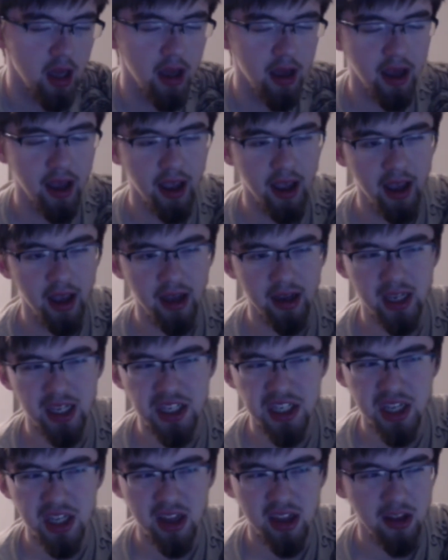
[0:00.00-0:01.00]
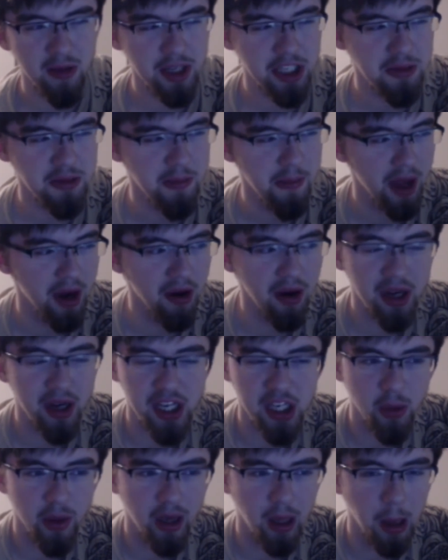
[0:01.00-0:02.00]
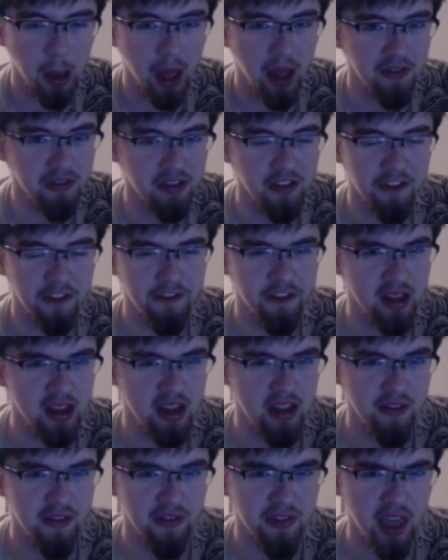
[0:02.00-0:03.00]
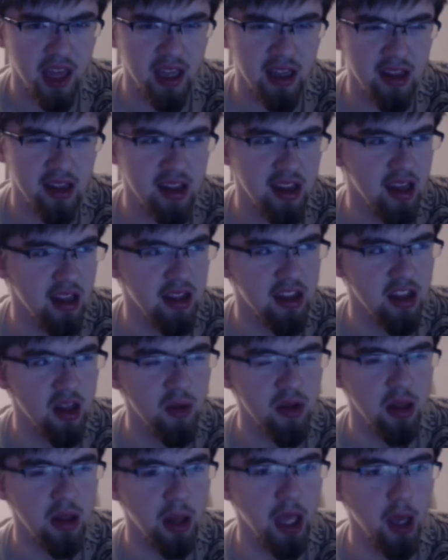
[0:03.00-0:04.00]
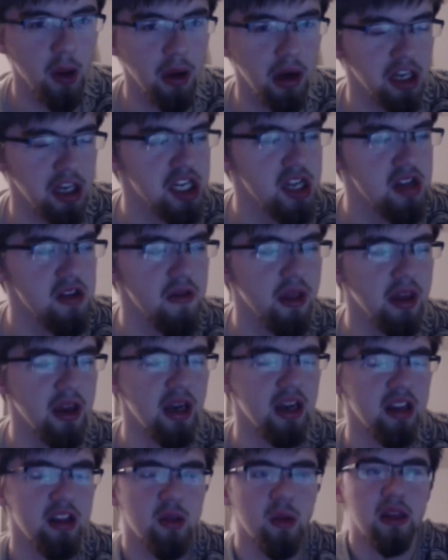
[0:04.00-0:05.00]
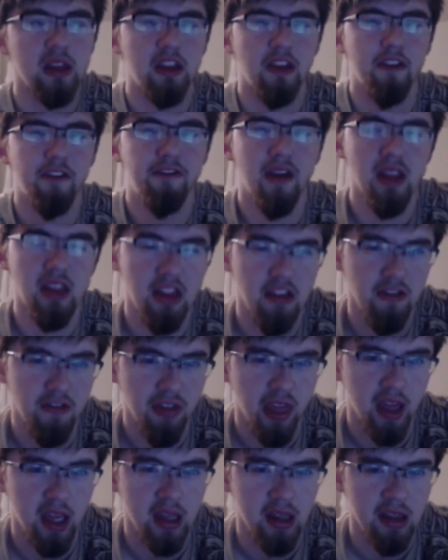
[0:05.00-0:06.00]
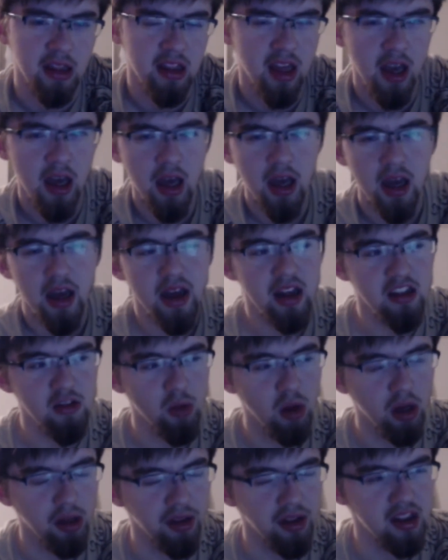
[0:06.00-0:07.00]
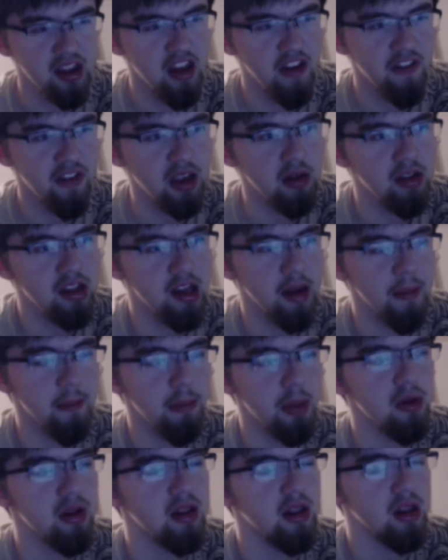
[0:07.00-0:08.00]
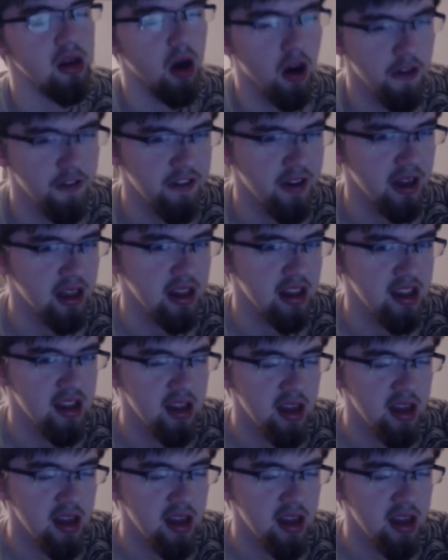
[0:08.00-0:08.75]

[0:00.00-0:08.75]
and he's just so much better at doing a lot of defensive things, and so is Leona. She's really good at doing defensive things as well as giving you some boost in offense.